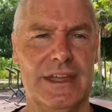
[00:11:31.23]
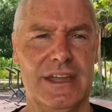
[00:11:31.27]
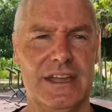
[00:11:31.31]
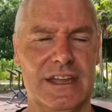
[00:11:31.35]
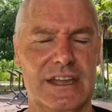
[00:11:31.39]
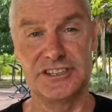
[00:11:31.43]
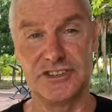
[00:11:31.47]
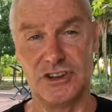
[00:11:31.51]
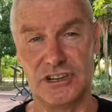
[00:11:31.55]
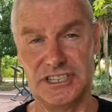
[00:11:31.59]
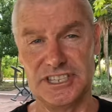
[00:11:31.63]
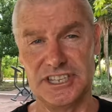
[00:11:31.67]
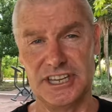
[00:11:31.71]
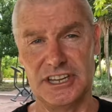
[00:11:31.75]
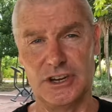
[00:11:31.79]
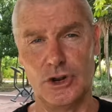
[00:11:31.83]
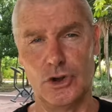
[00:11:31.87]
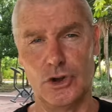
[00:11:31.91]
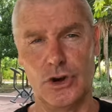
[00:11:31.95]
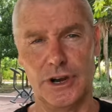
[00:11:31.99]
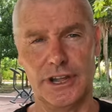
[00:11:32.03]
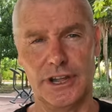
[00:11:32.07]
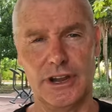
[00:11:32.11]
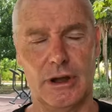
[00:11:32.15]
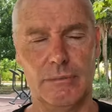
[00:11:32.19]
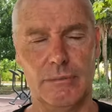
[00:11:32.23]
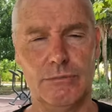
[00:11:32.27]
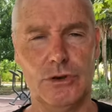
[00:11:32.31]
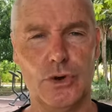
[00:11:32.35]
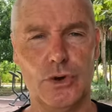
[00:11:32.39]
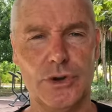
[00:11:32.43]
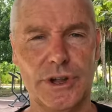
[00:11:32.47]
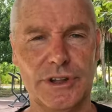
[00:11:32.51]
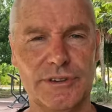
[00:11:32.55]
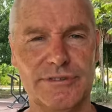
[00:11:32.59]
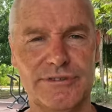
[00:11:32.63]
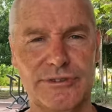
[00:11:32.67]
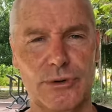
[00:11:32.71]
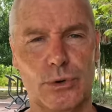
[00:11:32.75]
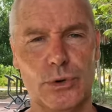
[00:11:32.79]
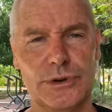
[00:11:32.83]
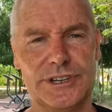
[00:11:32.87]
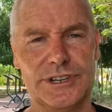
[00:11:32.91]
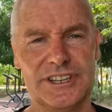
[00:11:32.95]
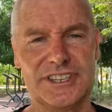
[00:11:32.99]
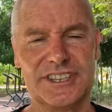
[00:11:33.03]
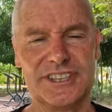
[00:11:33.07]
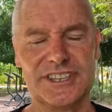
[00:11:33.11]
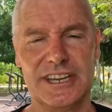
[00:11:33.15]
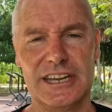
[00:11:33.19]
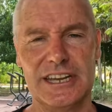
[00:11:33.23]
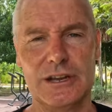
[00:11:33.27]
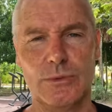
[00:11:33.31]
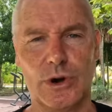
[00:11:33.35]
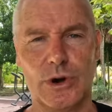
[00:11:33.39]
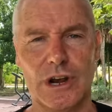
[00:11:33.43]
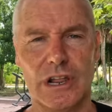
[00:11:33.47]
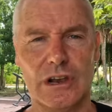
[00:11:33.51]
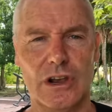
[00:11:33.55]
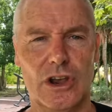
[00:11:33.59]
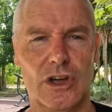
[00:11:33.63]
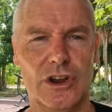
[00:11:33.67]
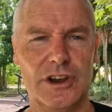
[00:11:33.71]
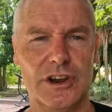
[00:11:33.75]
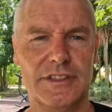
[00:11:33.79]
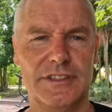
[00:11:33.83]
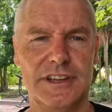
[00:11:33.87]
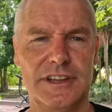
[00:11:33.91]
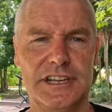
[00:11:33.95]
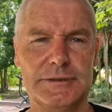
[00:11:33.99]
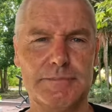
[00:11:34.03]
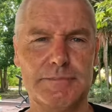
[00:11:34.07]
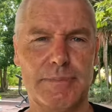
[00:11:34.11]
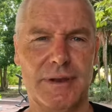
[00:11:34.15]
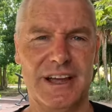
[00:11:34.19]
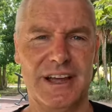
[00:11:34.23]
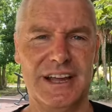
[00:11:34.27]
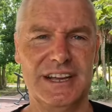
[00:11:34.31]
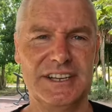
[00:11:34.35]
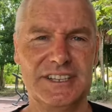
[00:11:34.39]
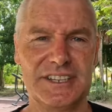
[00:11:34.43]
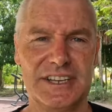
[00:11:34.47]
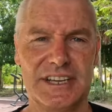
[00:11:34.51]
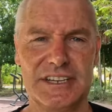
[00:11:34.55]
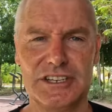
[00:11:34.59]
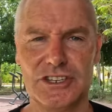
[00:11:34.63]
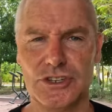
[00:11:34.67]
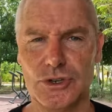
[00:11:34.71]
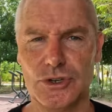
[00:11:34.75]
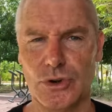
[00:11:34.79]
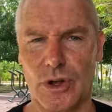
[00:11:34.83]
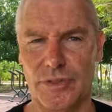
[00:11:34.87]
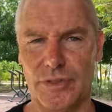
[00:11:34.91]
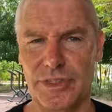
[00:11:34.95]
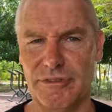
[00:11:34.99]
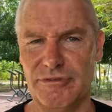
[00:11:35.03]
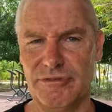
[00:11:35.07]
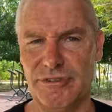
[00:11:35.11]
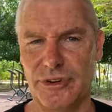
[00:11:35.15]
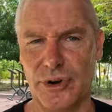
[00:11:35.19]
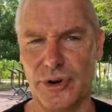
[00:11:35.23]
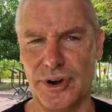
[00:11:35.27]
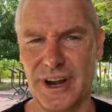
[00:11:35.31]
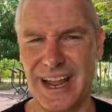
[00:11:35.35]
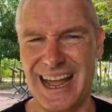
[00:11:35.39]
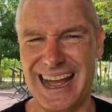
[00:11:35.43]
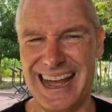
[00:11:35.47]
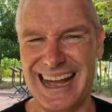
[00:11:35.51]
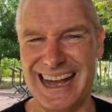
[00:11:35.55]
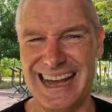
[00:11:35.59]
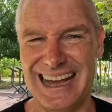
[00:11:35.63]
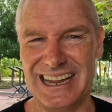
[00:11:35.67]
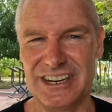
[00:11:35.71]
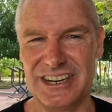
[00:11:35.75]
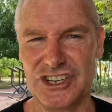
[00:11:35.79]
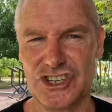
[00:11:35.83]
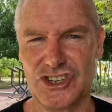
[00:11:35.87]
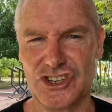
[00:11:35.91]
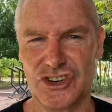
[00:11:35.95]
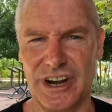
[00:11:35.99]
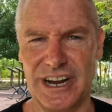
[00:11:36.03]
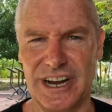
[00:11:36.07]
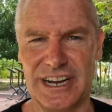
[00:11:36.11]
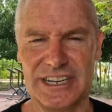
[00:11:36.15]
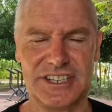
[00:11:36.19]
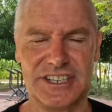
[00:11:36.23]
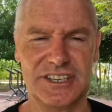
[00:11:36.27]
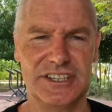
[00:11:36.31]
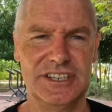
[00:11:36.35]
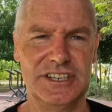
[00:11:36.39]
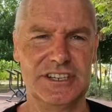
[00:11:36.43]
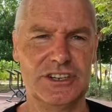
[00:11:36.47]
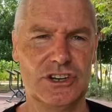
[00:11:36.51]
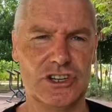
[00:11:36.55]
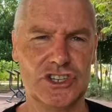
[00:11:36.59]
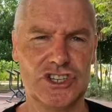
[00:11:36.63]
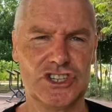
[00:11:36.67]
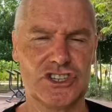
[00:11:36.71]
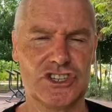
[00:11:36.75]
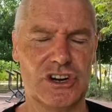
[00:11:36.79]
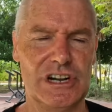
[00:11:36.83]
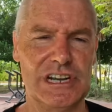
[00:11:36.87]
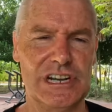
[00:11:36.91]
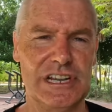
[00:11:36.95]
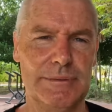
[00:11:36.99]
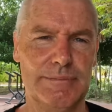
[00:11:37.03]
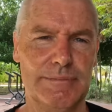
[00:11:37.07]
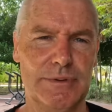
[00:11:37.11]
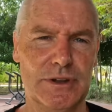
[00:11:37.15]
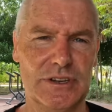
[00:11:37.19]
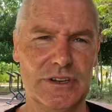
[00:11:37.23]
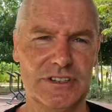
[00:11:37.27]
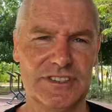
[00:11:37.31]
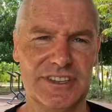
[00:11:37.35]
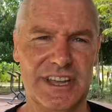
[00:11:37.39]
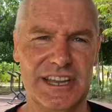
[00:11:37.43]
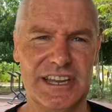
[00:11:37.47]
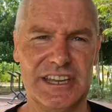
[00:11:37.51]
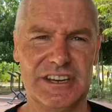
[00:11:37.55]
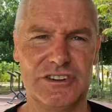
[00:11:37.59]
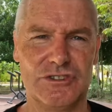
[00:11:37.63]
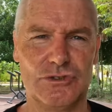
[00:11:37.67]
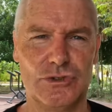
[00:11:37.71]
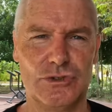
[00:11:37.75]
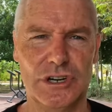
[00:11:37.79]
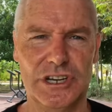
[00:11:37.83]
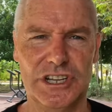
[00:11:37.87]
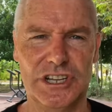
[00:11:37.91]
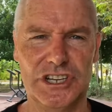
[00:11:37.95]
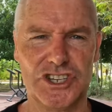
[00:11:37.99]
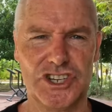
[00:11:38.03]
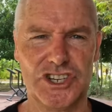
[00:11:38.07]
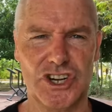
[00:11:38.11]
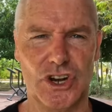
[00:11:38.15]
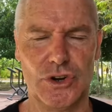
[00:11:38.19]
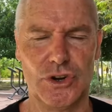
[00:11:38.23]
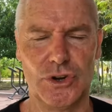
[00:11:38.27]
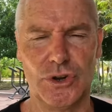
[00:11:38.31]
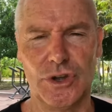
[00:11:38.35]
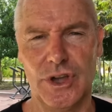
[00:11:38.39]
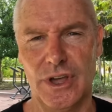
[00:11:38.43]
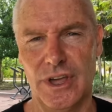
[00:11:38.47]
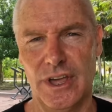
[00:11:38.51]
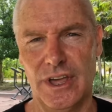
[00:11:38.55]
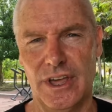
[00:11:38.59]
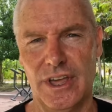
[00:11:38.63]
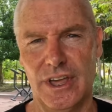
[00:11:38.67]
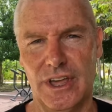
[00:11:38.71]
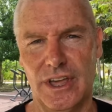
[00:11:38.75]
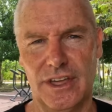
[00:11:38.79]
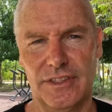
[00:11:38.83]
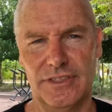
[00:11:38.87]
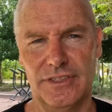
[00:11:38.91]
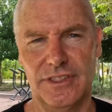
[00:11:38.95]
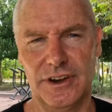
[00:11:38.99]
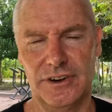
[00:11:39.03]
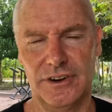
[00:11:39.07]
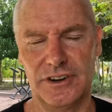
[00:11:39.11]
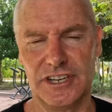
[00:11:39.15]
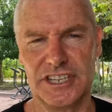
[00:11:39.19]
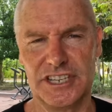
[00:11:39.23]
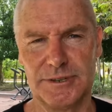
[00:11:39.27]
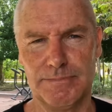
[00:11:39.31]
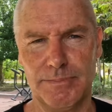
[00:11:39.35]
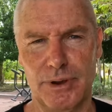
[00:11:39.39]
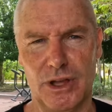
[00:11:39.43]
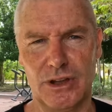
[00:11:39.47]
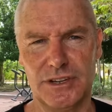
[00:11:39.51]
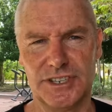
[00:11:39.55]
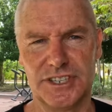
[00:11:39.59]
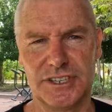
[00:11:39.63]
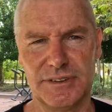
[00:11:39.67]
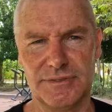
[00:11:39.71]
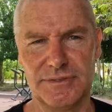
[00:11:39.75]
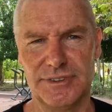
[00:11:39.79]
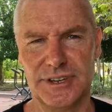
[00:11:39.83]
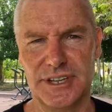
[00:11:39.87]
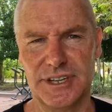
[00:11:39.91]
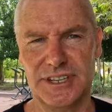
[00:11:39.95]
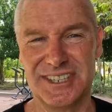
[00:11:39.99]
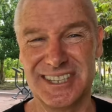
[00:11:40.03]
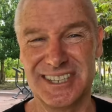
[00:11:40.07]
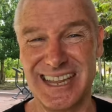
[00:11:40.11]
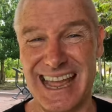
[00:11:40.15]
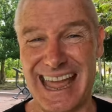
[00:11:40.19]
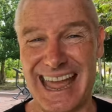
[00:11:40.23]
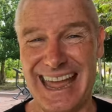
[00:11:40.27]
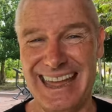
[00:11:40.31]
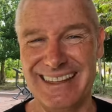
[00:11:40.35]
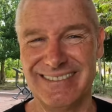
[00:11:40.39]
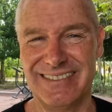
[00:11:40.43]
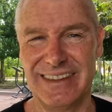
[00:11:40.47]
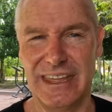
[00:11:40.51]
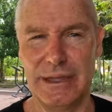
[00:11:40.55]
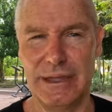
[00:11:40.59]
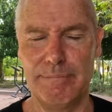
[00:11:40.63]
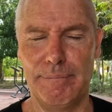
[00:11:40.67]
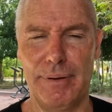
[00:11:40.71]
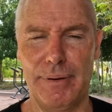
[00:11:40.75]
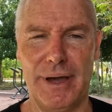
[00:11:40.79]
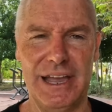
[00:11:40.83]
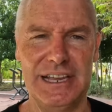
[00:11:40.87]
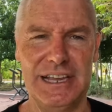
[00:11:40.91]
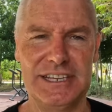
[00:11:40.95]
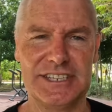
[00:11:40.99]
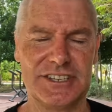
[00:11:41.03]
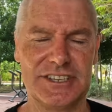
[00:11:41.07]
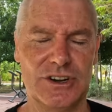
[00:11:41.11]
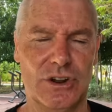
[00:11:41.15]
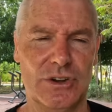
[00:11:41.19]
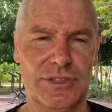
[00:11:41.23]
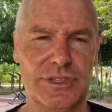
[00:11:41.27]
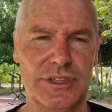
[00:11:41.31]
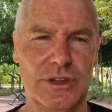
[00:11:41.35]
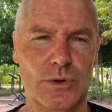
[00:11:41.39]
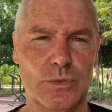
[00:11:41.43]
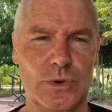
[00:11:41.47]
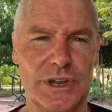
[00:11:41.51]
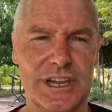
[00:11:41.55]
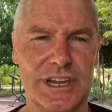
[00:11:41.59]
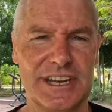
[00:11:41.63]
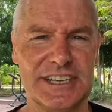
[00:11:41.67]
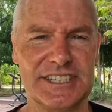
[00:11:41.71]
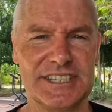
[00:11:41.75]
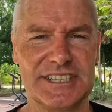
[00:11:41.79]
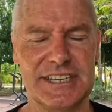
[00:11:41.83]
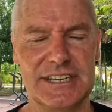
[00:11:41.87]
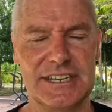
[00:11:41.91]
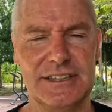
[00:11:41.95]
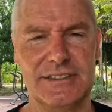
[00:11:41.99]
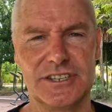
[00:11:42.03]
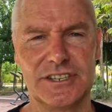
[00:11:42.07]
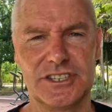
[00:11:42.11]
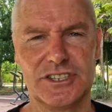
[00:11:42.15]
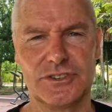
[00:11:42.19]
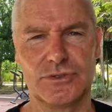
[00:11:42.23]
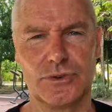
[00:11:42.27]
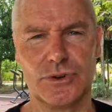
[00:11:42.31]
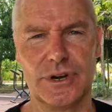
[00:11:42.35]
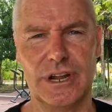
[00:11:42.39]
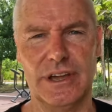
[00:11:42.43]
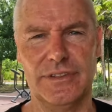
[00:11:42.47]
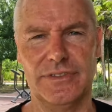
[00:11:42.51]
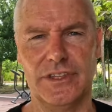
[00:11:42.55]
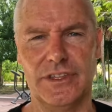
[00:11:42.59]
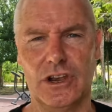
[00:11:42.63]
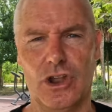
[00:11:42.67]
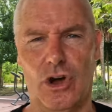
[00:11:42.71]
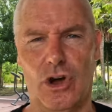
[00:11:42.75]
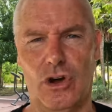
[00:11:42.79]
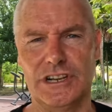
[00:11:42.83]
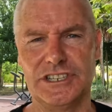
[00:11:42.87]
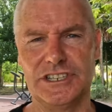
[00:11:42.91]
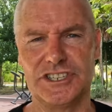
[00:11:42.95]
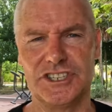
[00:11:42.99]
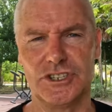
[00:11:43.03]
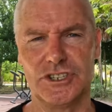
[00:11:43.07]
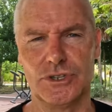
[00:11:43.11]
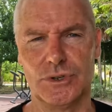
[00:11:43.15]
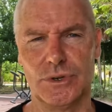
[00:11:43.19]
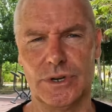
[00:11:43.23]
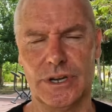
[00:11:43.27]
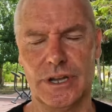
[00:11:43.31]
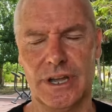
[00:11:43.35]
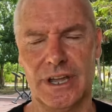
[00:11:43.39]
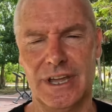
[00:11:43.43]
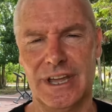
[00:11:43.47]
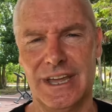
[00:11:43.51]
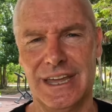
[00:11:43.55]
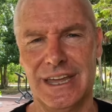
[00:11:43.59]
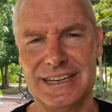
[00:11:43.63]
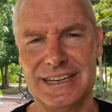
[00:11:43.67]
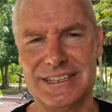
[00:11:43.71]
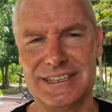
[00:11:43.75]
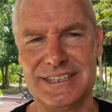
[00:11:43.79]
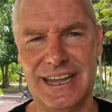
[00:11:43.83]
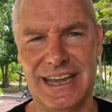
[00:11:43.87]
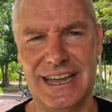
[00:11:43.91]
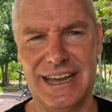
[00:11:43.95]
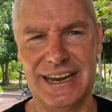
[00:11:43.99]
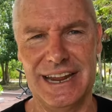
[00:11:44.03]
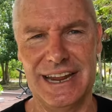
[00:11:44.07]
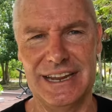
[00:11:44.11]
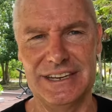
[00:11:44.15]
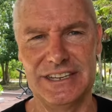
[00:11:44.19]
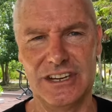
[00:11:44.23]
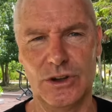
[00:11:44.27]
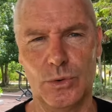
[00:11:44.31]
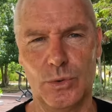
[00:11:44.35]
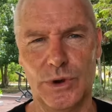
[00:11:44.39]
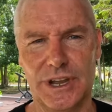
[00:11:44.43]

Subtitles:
As I said earlier, I'm looking forward to seeing what a lot of these players can do on the very hard tracks in Australia, because they can really show their explosiveness and their pace, and I think we're going to see this throughout the Lions tour down under.